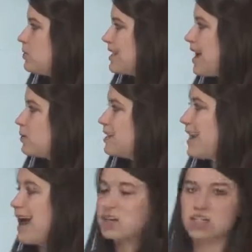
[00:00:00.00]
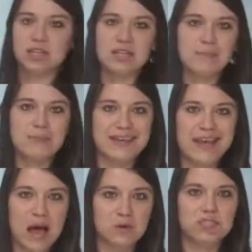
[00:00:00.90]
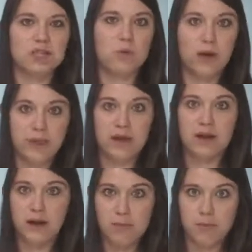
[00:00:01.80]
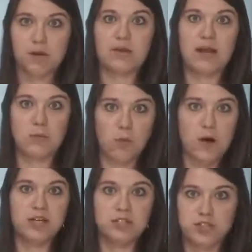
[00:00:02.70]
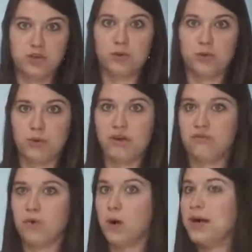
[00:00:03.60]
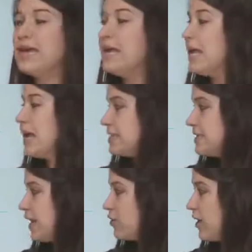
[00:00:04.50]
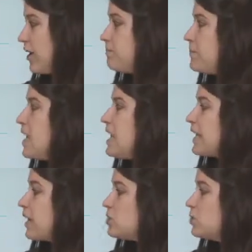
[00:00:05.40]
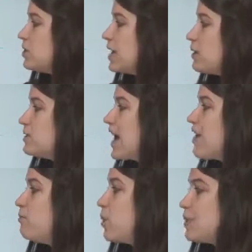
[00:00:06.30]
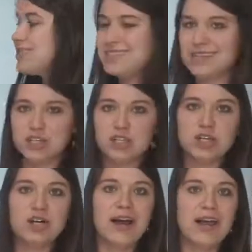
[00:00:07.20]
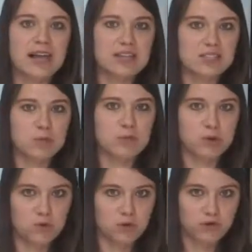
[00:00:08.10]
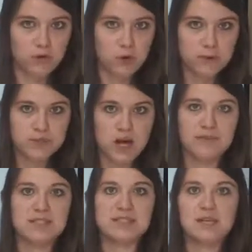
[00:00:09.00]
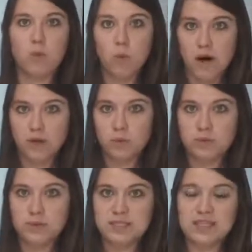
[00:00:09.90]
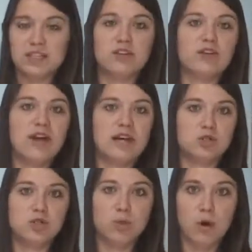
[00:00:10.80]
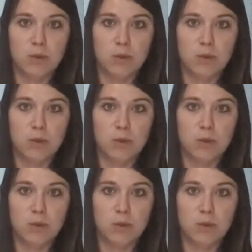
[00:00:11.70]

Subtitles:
noun can actually be counted with a number, like 1, 2, 3, 4, etc. Countable nouns have both singular and plural forms. Obviously, 1 would be singular and 2 or